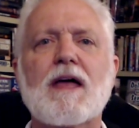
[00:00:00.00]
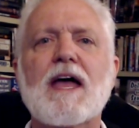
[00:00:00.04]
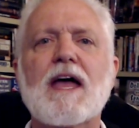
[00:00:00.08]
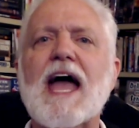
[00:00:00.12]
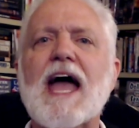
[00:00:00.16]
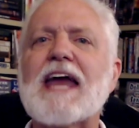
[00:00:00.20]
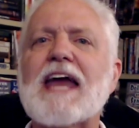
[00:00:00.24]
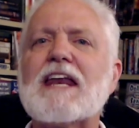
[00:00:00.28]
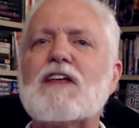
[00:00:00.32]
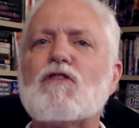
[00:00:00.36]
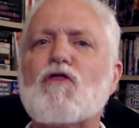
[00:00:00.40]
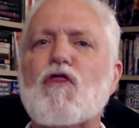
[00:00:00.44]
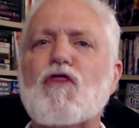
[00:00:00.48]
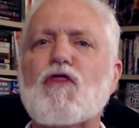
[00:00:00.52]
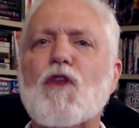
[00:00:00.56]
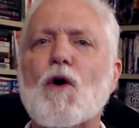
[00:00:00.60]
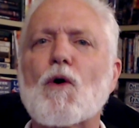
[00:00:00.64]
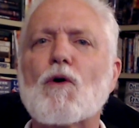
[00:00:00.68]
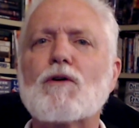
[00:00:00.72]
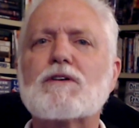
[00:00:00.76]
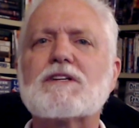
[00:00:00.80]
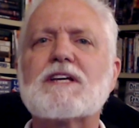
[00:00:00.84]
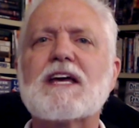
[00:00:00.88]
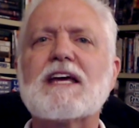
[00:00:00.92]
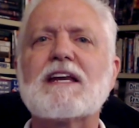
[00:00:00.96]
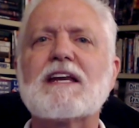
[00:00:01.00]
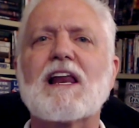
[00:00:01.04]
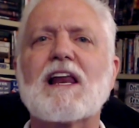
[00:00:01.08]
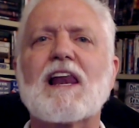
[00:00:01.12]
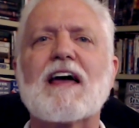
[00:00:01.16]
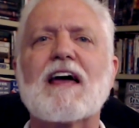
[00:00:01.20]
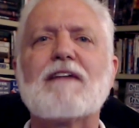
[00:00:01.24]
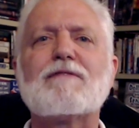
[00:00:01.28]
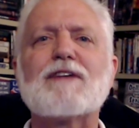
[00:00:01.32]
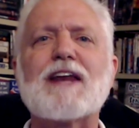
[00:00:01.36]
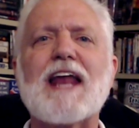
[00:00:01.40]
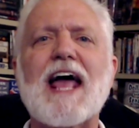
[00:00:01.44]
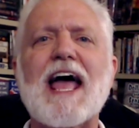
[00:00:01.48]
And in
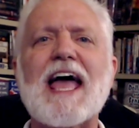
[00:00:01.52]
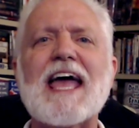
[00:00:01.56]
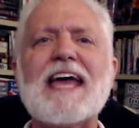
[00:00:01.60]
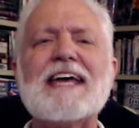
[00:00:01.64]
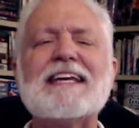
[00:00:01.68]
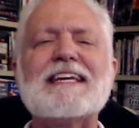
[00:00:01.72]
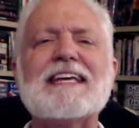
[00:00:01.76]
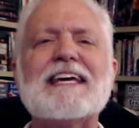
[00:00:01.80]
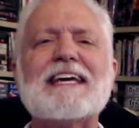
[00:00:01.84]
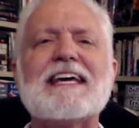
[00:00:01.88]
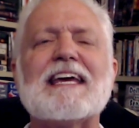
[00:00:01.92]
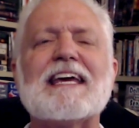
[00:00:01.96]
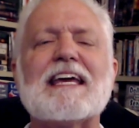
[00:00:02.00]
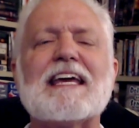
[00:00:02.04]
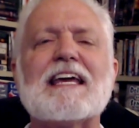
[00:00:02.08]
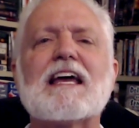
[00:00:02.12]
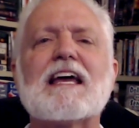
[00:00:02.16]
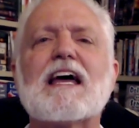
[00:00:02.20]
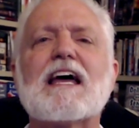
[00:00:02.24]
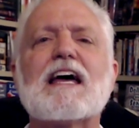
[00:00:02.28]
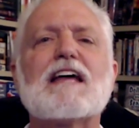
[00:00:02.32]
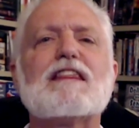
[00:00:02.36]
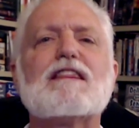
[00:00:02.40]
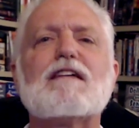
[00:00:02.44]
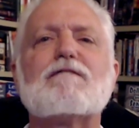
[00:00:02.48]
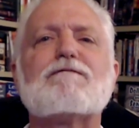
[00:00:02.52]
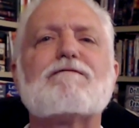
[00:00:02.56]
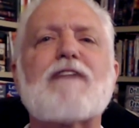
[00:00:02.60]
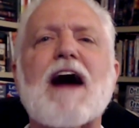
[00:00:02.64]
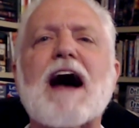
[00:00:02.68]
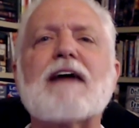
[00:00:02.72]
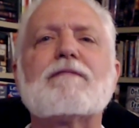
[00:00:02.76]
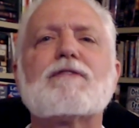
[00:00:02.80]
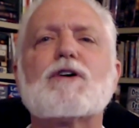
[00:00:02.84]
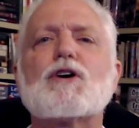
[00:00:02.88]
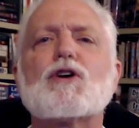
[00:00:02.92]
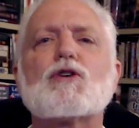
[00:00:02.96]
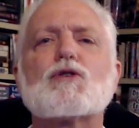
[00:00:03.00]
1311 AD, the
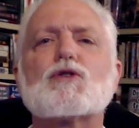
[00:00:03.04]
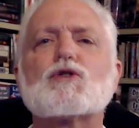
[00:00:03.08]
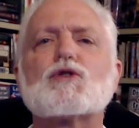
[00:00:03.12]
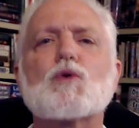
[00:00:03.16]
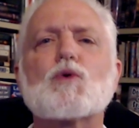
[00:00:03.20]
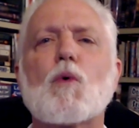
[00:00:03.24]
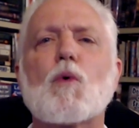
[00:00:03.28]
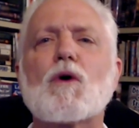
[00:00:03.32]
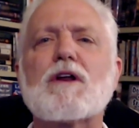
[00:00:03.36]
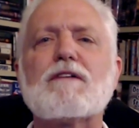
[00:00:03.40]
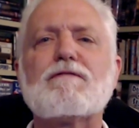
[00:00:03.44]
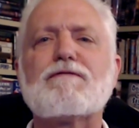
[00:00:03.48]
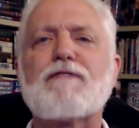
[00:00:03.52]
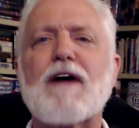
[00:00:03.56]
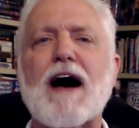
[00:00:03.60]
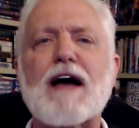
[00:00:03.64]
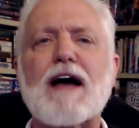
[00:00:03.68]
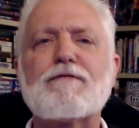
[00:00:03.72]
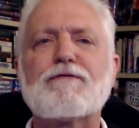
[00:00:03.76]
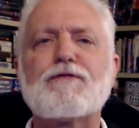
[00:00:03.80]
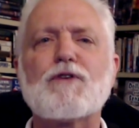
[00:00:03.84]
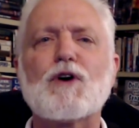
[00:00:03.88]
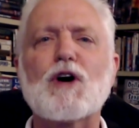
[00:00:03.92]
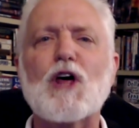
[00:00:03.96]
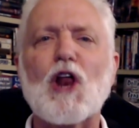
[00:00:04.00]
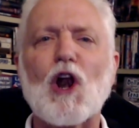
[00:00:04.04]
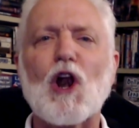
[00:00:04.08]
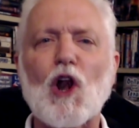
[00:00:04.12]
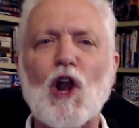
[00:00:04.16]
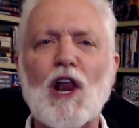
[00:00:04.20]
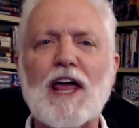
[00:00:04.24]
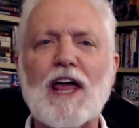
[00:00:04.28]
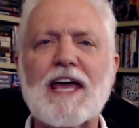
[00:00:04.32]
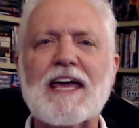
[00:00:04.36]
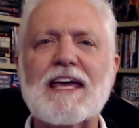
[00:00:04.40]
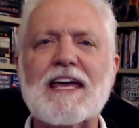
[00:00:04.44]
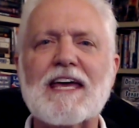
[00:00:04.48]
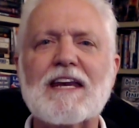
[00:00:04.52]
525-foot
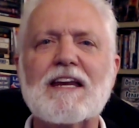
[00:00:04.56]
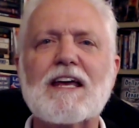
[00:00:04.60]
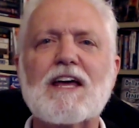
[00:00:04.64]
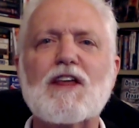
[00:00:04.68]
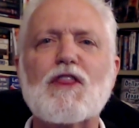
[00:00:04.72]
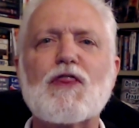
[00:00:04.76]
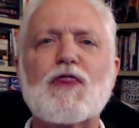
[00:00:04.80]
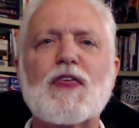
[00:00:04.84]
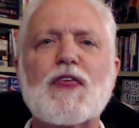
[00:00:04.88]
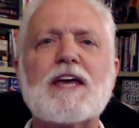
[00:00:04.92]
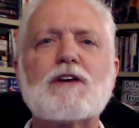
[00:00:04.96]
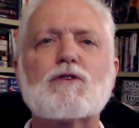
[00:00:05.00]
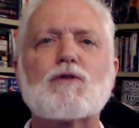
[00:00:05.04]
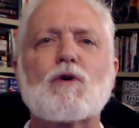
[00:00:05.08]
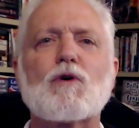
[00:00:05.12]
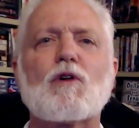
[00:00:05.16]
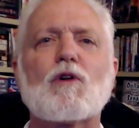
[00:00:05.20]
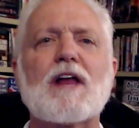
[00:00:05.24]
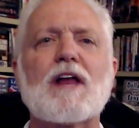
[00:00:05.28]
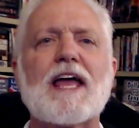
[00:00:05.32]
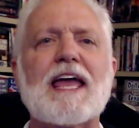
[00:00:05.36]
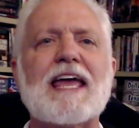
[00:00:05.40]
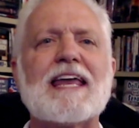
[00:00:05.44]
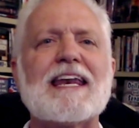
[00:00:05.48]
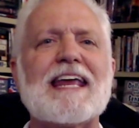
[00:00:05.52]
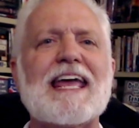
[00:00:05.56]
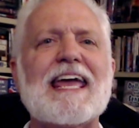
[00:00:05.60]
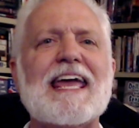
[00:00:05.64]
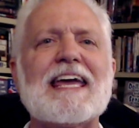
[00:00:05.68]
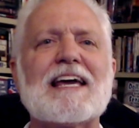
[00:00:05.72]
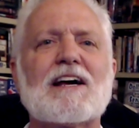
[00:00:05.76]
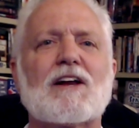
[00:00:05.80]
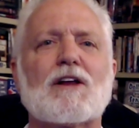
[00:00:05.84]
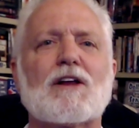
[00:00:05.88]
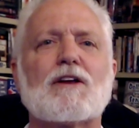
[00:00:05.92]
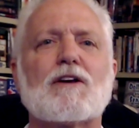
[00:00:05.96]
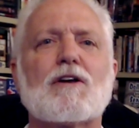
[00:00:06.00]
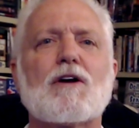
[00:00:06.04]
Lincoln Cathedral in
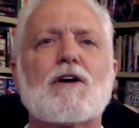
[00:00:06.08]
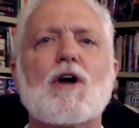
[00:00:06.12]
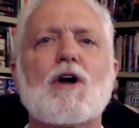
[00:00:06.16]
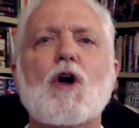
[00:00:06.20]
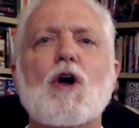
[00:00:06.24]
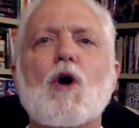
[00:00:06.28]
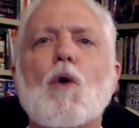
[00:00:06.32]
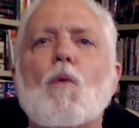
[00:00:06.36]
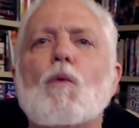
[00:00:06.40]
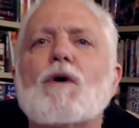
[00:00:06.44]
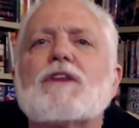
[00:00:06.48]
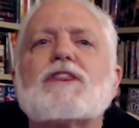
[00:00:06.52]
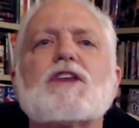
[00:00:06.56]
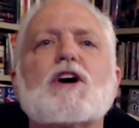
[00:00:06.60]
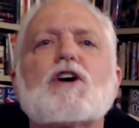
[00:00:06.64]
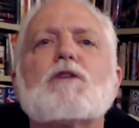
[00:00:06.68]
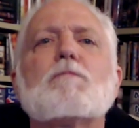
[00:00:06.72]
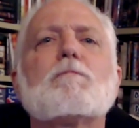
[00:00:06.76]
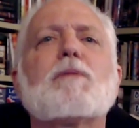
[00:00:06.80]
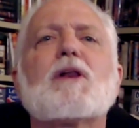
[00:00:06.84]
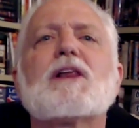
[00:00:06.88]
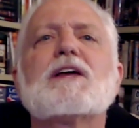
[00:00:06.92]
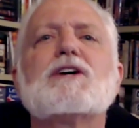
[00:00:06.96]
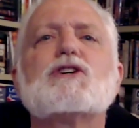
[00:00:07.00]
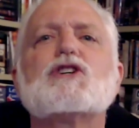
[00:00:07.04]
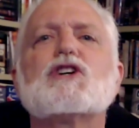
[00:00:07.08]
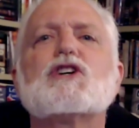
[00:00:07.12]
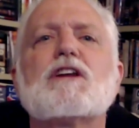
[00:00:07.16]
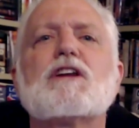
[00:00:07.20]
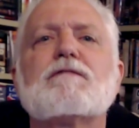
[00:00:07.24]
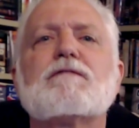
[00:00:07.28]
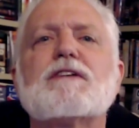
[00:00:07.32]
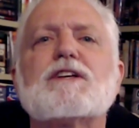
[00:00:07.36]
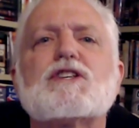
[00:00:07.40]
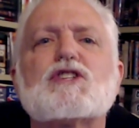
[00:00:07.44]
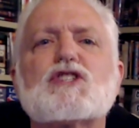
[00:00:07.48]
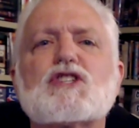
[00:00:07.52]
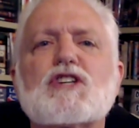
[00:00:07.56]
England, with the completion of
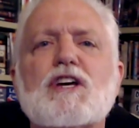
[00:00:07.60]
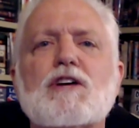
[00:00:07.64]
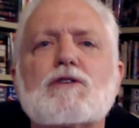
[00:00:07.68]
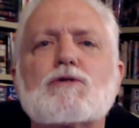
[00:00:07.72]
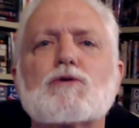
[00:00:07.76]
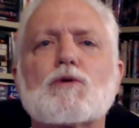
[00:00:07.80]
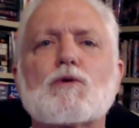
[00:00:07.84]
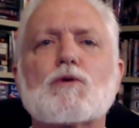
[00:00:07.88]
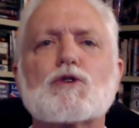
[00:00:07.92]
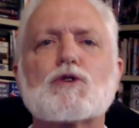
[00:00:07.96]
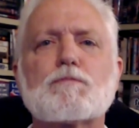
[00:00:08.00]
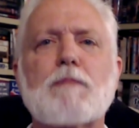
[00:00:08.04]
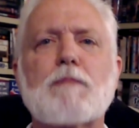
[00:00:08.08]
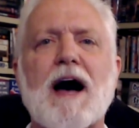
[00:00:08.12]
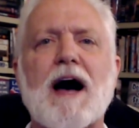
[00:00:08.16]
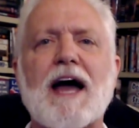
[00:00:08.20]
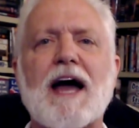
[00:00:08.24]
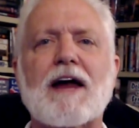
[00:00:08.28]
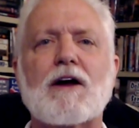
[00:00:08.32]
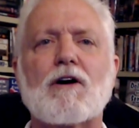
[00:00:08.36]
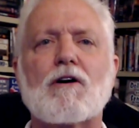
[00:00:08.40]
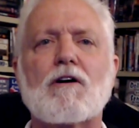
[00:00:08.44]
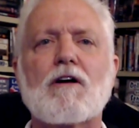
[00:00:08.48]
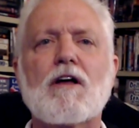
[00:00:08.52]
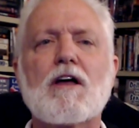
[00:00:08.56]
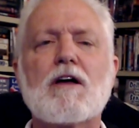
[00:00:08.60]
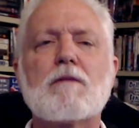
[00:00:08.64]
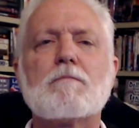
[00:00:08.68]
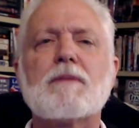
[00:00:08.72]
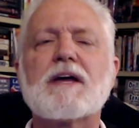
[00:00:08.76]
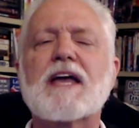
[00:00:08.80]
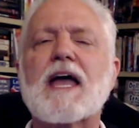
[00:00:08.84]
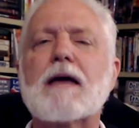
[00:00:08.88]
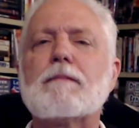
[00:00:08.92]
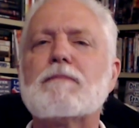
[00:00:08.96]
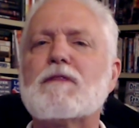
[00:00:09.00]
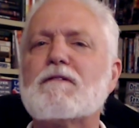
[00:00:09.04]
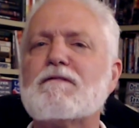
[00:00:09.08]
its central spire,
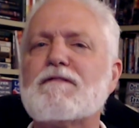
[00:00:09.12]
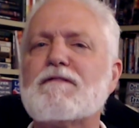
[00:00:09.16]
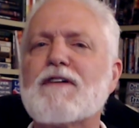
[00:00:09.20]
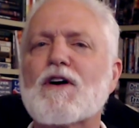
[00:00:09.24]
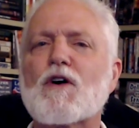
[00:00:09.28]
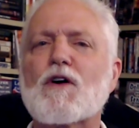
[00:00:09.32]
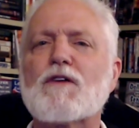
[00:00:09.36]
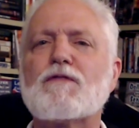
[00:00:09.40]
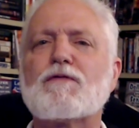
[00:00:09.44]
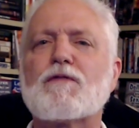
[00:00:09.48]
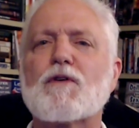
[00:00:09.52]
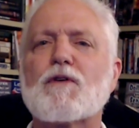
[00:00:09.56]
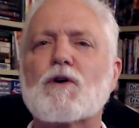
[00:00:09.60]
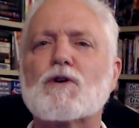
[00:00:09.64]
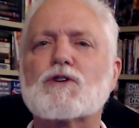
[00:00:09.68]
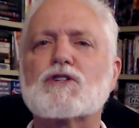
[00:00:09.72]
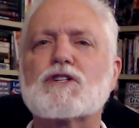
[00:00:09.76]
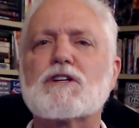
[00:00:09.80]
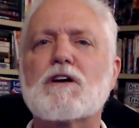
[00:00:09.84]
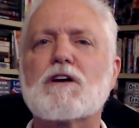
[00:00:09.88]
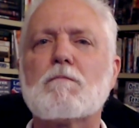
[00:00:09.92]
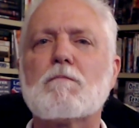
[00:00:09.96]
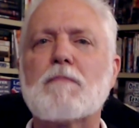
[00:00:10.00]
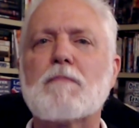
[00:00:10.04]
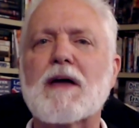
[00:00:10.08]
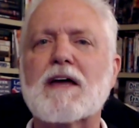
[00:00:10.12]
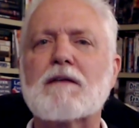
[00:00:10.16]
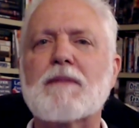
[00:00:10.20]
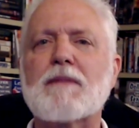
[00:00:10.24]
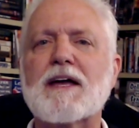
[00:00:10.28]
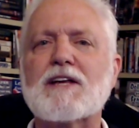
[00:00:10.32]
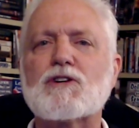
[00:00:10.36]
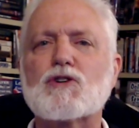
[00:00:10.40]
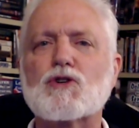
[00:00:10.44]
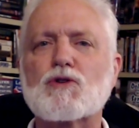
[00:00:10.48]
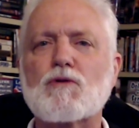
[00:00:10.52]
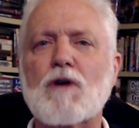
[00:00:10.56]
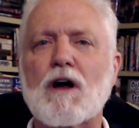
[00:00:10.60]
became the very first
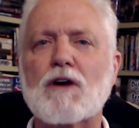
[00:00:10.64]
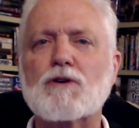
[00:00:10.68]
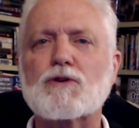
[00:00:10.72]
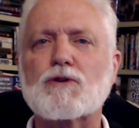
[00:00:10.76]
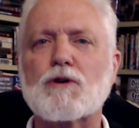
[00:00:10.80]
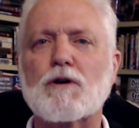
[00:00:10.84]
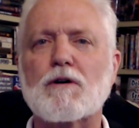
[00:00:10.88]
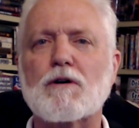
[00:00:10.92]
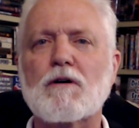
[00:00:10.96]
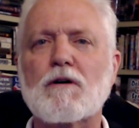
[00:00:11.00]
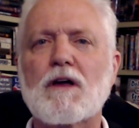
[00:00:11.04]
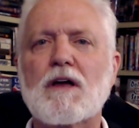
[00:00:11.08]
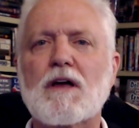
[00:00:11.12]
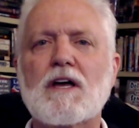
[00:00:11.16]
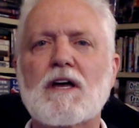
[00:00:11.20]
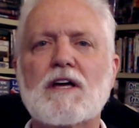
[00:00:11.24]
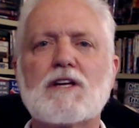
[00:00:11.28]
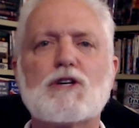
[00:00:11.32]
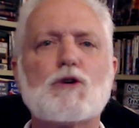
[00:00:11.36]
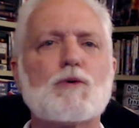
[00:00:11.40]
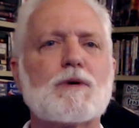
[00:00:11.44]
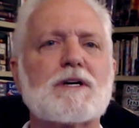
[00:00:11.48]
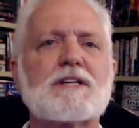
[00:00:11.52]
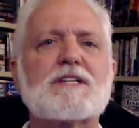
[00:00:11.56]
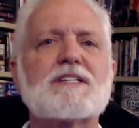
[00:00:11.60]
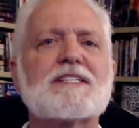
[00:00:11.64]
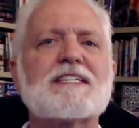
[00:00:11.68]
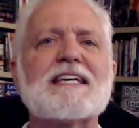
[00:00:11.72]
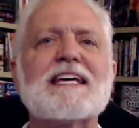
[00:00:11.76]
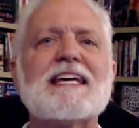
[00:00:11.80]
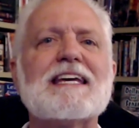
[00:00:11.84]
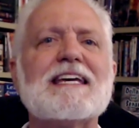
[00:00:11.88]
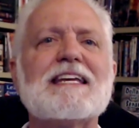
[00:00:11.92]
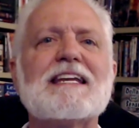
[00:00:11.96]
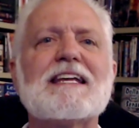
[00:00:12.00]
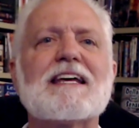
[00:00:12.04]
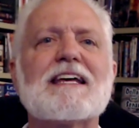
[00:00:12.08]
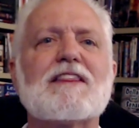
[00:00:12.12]
man-made structure to
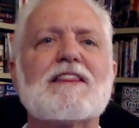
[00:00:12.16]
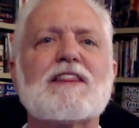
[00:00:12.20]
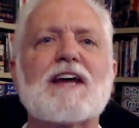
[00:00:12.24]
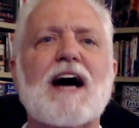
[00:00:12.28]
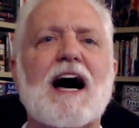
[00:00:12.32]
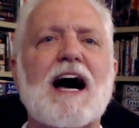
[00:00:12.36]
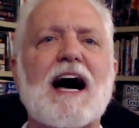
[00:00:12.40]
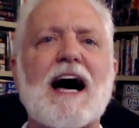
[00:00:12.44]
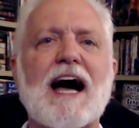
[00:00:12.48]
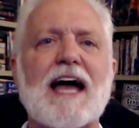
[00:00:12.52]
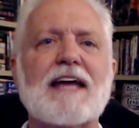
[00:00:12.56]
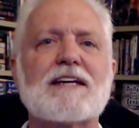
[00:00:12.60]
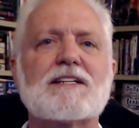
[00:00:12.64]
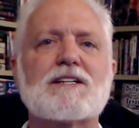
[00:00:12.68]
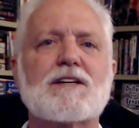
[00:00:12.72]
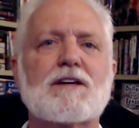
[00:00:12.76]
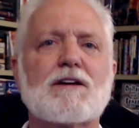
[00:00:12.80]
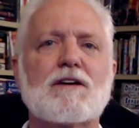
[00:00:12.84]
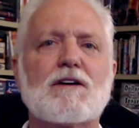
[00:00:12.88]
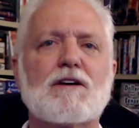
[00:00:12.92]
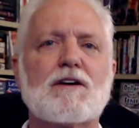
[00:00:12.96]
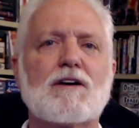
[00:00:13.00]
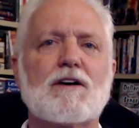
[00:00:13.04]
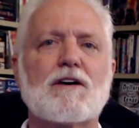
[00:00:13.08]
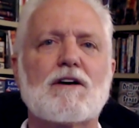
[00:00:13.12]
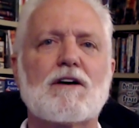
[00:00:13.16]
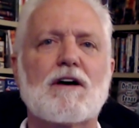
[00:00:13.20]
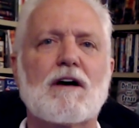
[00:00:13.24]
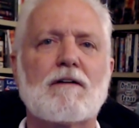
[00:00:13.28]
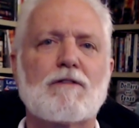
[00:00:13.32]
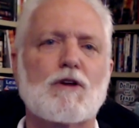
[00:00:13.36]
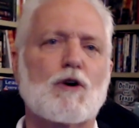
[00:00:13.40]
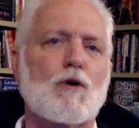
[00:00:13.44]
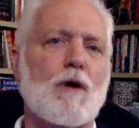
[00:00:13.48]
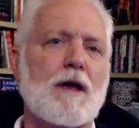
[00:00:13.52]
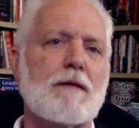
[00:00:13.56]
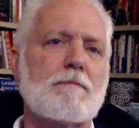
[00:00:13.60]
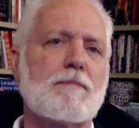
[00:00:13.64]
exceed the height of the
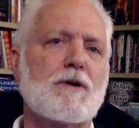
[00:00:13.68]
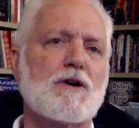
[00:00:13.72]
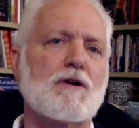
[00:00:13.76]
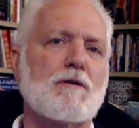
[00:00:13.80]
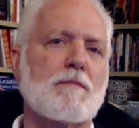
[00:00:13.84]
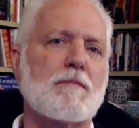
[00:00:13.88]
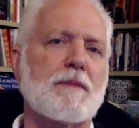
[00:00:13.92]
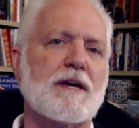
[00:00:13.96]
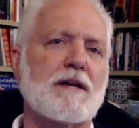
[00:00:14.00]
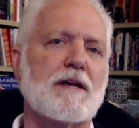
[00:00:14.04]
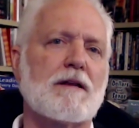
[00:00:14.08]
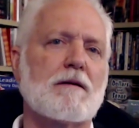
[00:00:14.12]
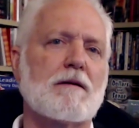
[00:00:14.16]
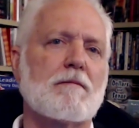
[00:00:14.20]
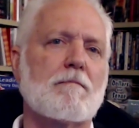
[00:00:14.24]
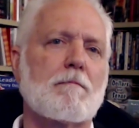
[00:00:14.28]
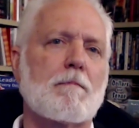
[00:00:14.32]
Great Pyramid.